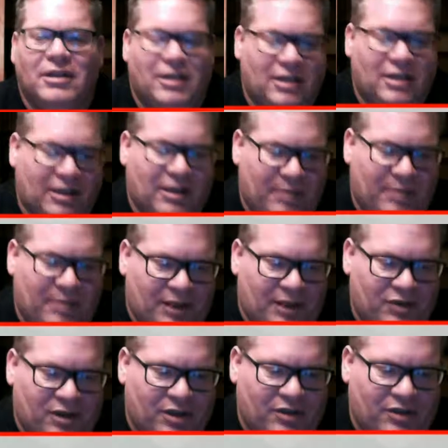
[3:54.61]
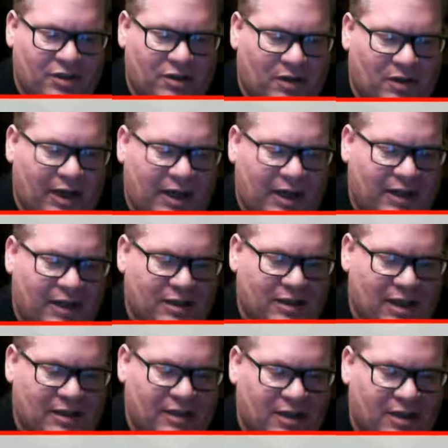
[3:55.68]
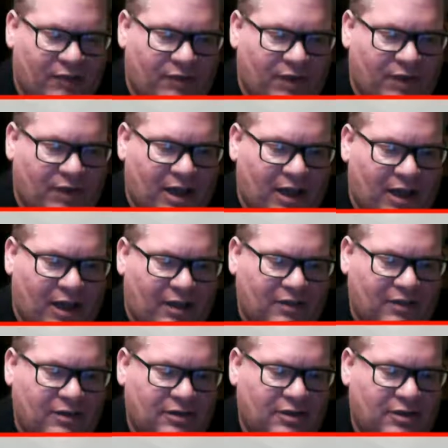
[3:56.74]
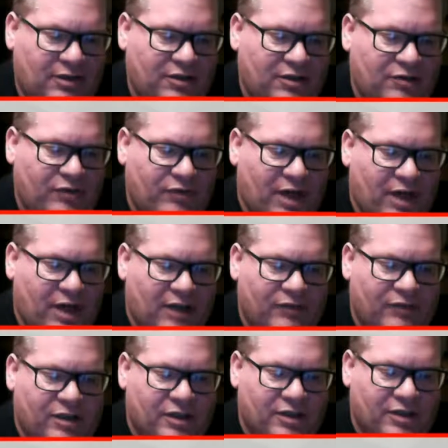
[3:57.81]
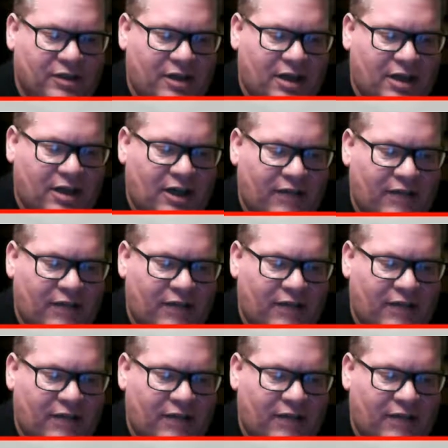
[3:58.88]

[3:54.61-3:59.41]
I mean, just so I can say stuff like, you've died of dysentery.